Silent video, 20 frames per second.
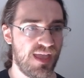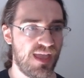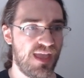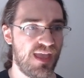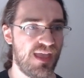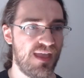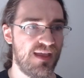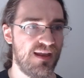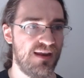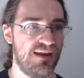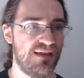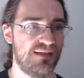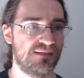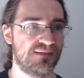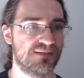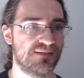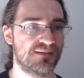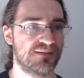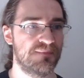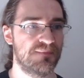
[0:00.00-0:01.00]
hey,
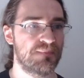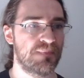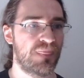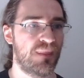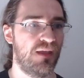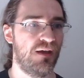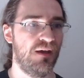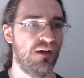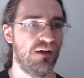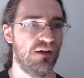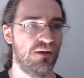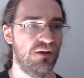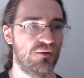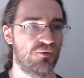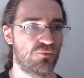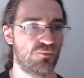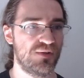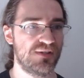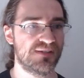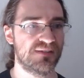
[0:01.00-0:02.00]
let's
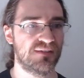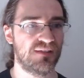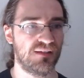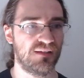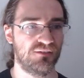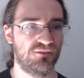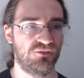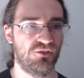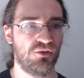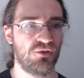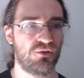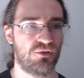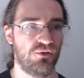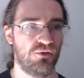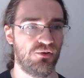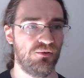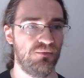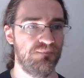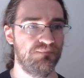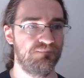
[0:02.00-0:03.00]
restart
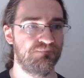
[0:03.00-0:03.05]
Docker.